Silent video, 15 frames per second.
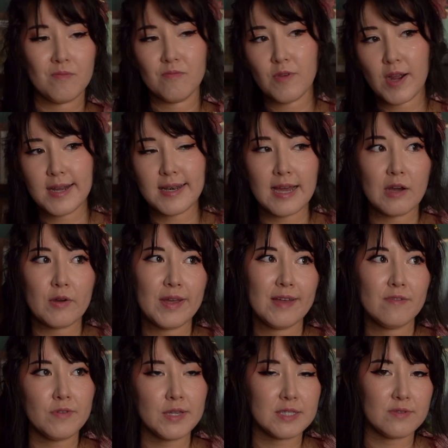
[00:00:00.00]
Right now
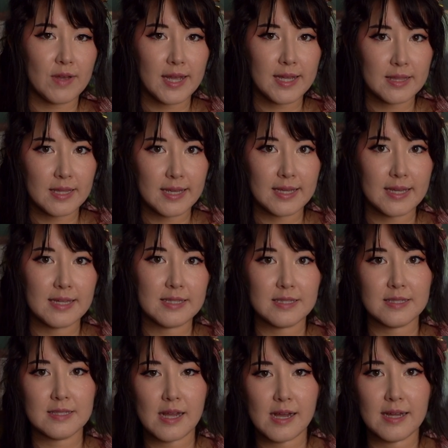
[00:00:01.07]
it fits fine, like
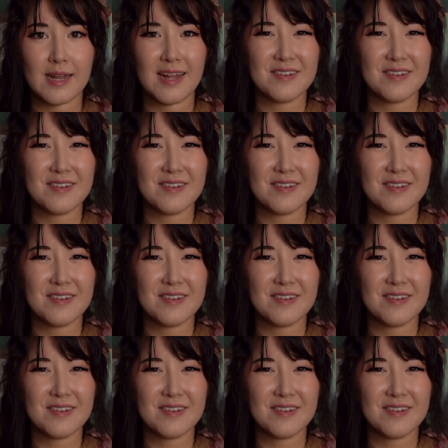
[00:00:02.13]
it's not,